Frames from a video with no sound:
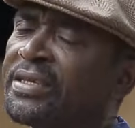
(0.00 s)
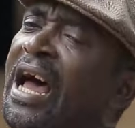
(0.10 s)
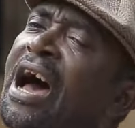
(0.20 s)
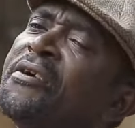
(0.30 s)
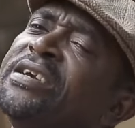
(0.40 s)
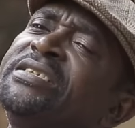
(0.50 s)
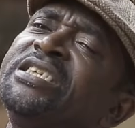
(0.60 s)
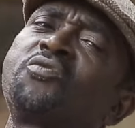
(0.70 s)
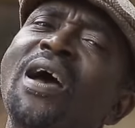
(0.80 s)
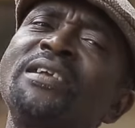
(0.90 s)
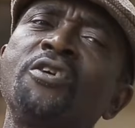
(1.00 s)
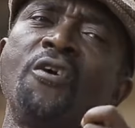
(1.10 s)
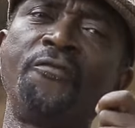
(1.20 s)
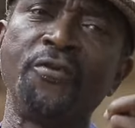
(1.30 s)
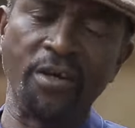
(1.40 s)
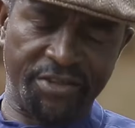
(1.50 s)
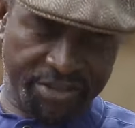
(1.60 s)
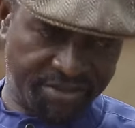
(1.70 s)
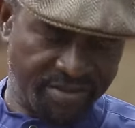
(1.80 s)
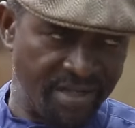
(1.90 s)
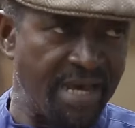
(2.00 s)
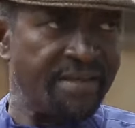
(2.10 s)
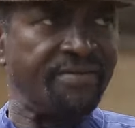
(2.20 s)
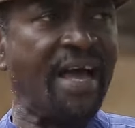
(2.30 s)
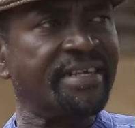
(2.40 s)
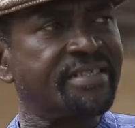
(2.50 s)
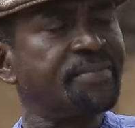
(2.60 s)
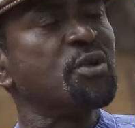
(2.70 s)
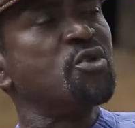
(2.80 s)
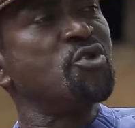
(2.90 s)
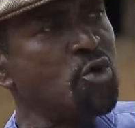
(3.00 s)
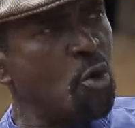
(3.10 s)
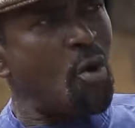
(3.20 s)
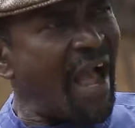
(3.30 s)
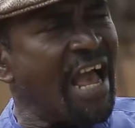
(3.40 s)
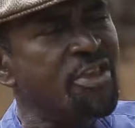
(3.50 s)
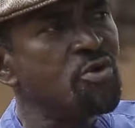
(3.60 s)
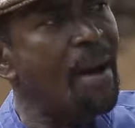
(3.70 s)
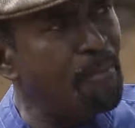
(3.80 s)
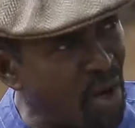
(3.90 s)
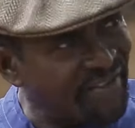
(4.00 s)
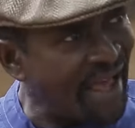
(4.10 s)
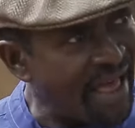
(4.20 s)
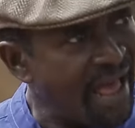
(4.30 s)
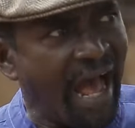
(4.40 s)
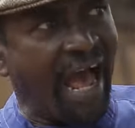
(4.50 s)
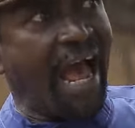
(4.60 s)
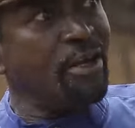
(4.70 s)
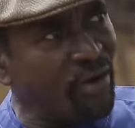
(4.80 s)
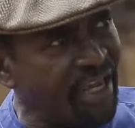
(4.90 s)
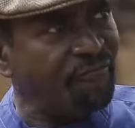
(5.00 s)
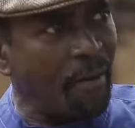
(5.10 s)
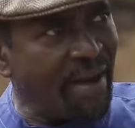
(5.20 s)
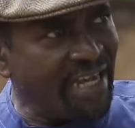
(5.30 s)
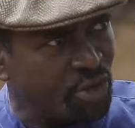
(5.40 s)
Now it is quite obvious that you and your mother are looking for my